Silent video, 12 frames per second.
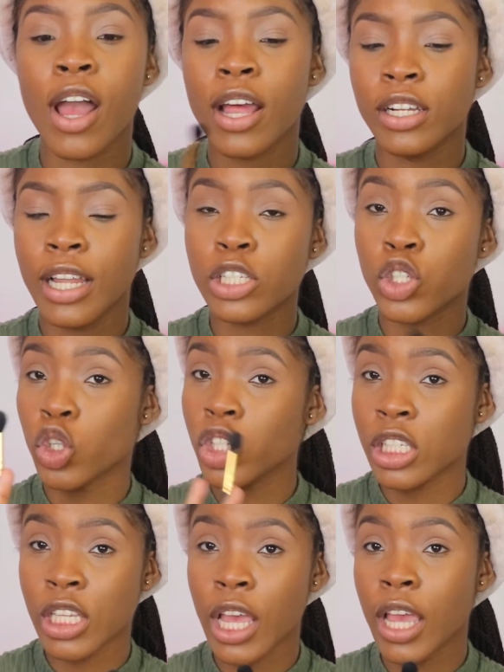and let's
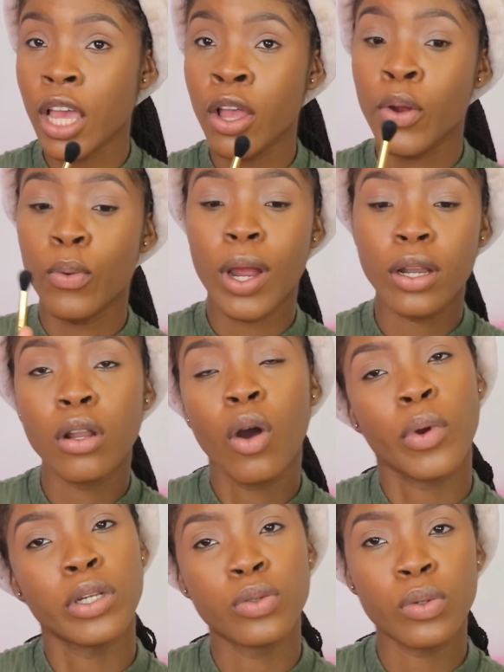just say right now
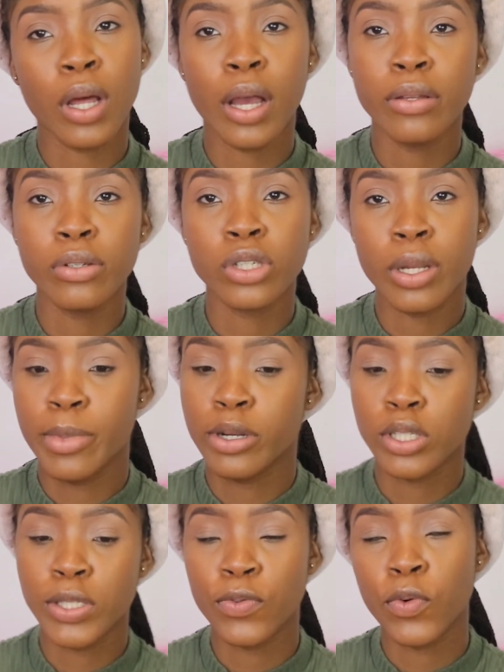we do not use shimmers